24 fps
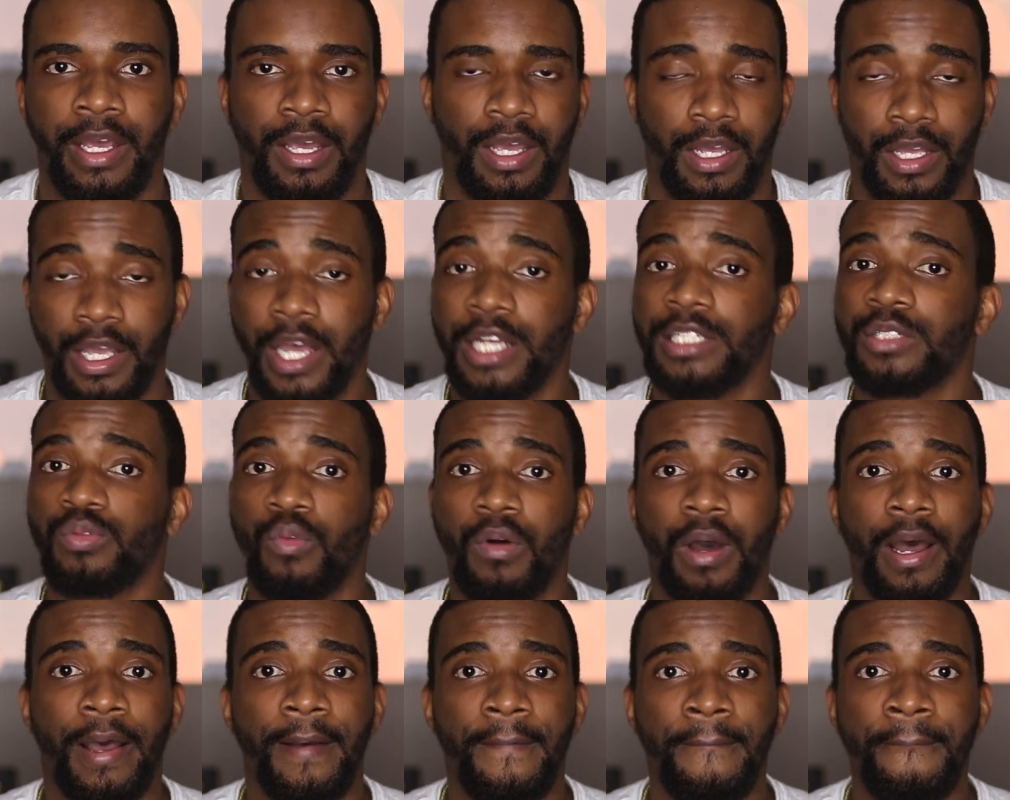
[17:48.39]
And guess
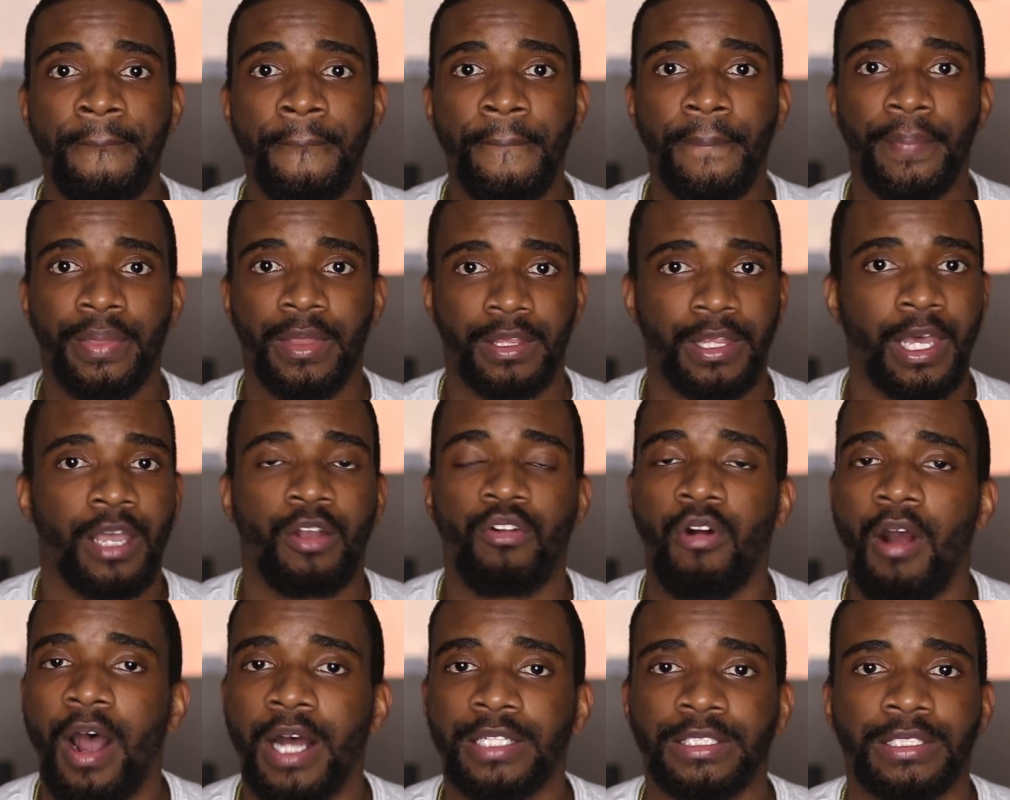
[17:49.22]
what? They
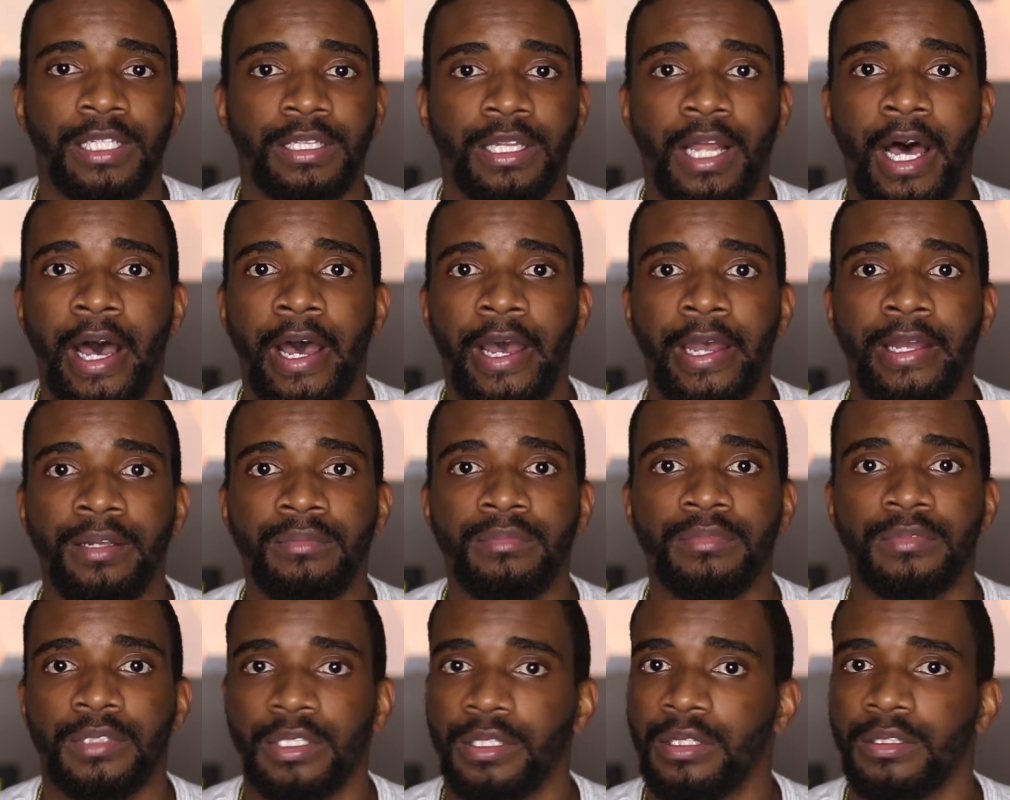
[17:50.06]
cross the
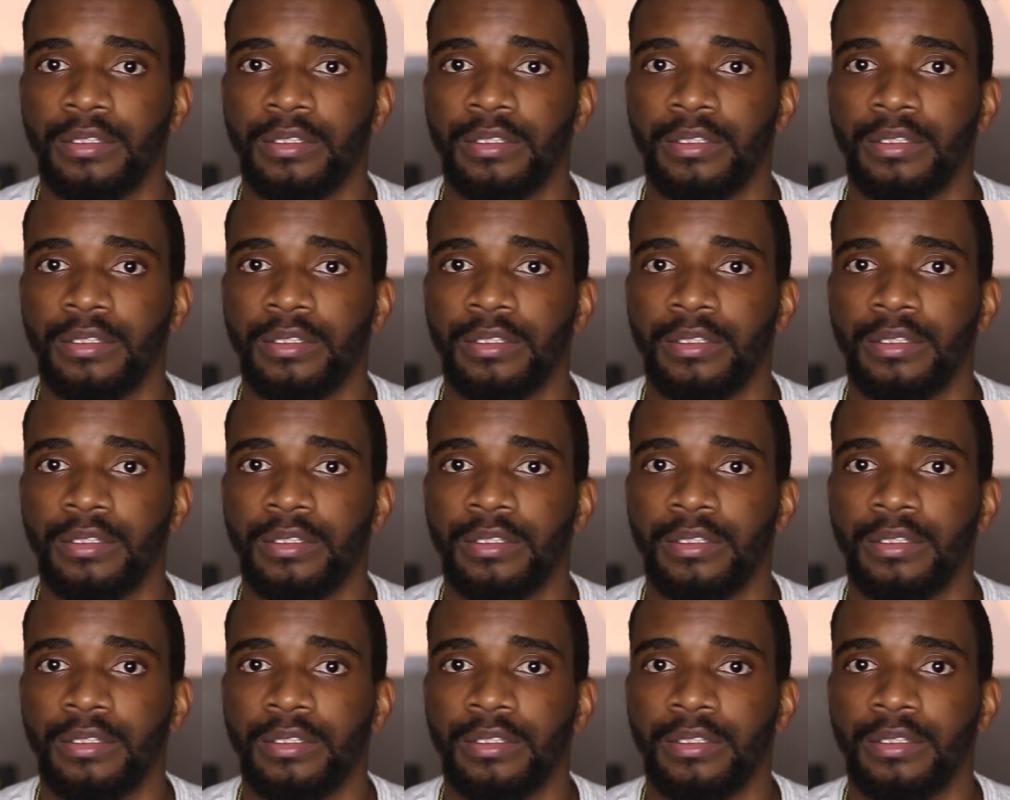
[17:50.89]
line.